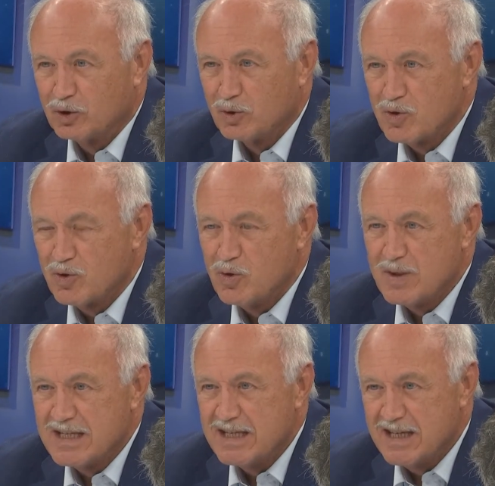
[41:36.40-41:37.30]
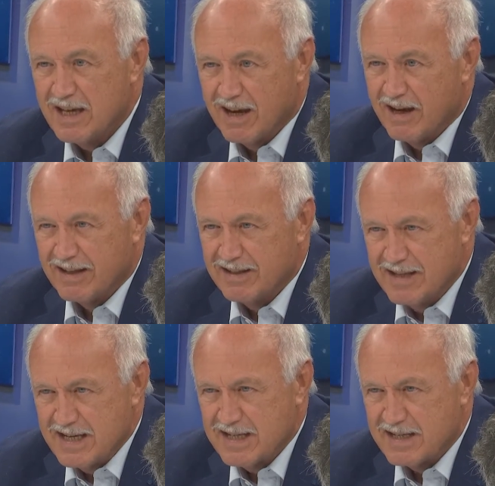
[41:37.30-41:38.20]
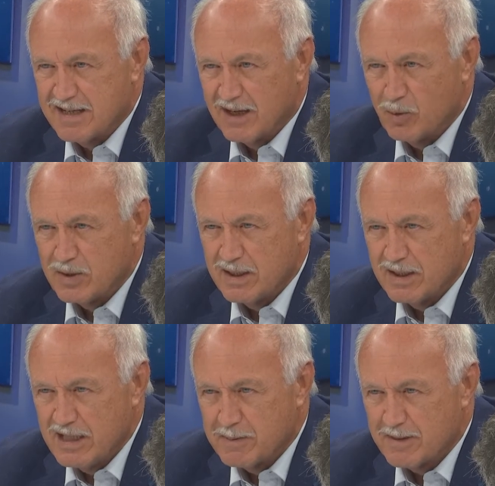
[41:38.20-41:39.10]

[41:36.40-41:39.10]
it's rare for something as